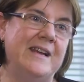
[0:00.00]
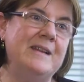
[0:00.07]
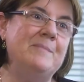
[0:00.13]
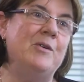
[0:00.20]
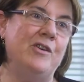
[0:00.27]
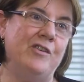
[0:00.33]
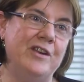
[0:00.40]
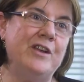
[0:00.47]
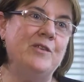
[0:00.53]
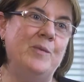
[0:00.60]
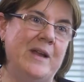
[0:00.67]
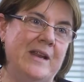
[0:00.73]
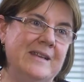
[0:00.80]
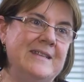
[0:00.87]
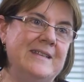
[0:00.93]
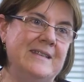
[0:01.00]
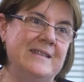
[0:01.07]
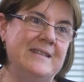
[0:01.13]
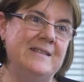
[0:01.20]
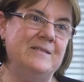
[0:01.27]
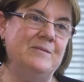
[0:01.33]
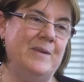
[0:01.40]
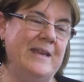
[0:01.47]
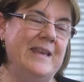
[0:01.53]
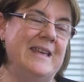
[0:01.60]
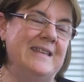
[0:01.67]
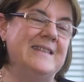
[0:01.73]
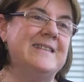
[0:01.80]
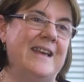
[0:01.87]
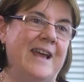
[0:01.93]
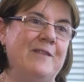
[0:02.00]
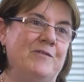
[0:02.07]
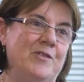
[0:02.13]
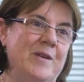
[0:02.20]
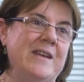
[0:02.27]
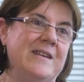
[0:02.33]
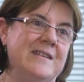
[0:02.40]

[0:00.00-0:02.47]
Antibiotic Awareness is, Week is to have you here